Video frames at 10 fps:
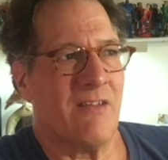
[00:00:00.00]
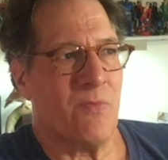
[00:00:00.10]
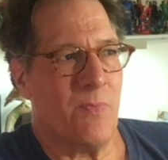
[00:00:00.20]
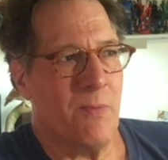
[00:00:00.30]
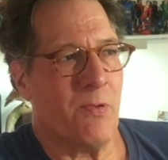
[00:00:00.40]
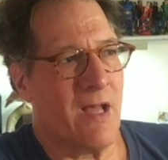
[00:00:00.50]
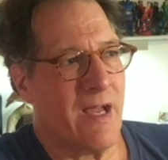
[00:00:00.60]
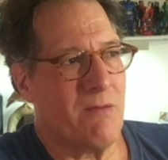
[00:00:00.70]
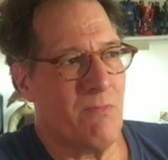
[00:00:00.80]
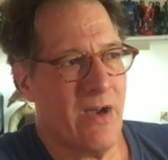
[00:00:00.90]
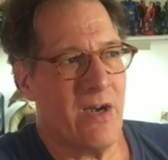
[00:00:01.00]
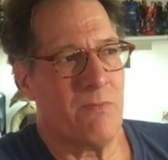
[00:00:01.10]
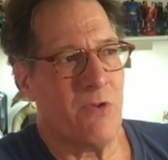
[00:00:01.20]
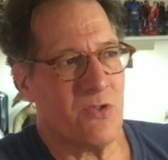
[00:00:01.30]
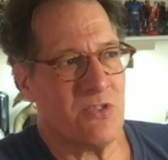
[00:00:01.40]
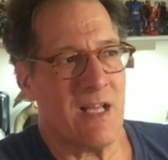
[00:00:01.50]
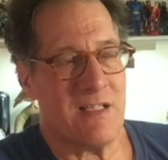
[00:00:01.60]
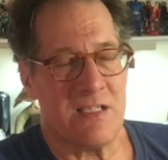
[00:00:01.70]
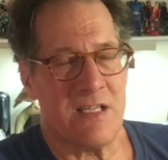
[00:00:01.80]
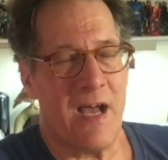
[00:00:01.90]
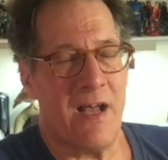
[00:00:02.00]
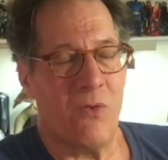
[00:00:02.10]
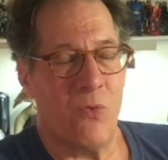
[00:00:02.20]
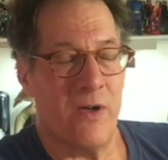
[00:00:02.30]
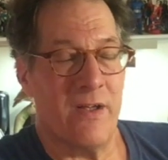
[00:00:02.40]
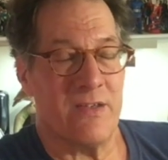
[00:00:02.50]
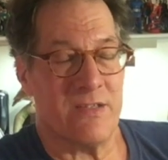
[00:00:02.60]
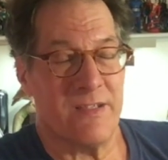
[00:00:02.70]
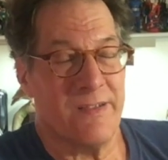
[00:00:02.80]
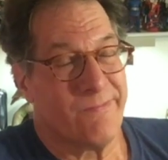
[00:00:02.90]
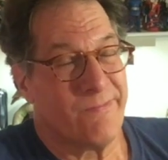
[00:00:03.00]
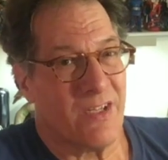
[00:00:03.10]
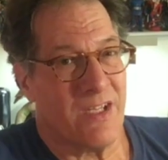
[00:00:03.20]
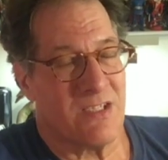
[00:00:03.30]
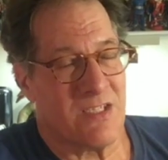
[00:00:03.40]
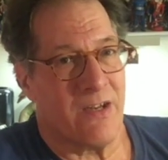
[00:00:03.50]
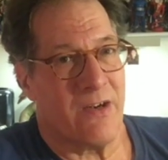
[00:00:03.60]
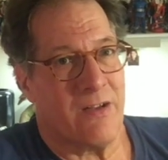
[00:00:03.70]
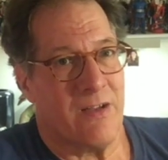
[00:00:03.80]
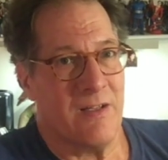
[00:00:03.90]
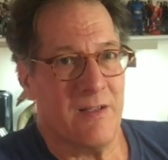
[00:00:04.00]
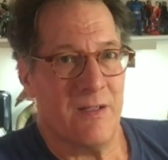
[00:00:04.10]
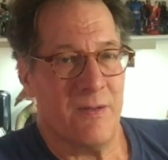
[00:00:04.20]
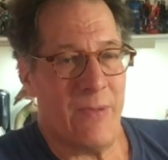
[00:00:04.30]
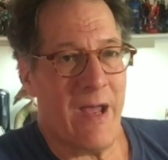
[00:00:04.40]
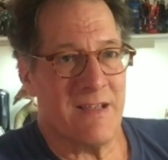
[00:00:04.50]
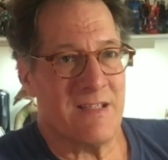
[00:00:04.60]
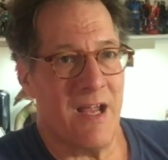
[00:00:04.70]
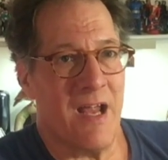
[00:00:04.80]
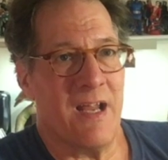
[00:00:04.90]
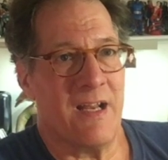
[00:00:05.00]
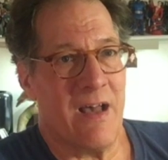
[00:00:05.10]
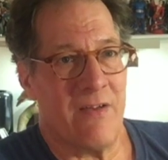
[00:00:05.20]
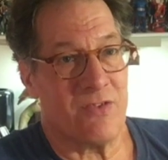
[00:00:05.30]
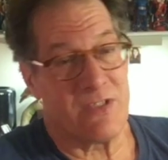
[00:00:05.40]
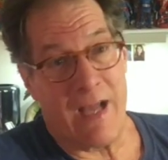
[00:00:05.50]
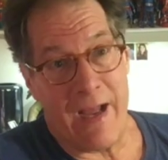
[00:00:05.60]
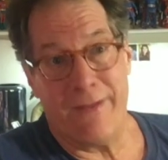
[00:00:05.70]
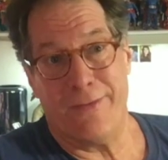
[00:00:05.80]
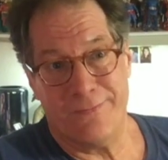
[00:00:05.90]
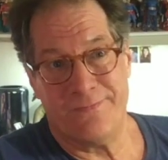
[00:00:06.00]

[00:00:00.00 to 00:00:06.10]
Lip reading: of the people I admired most, that style was considered passé and out of style.